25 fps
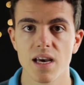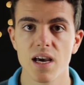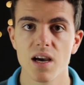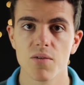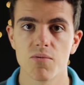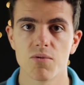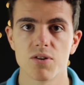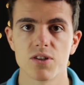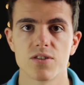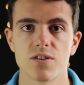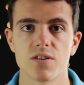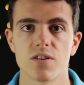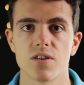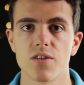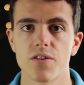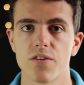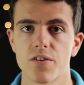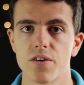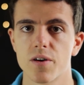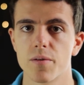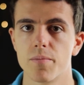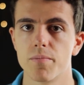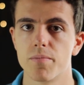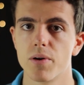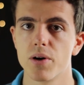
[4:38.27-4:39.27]
what another
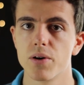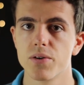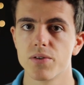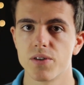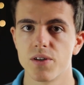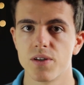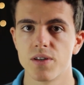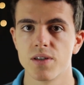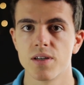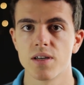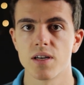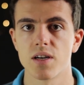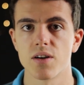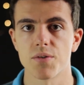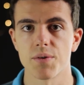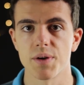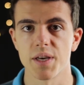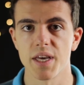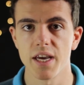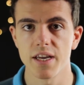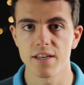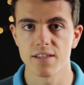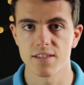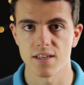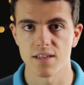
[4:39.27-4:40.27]
composer
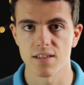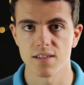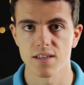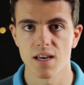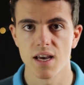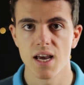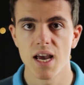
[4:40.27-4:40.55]
created,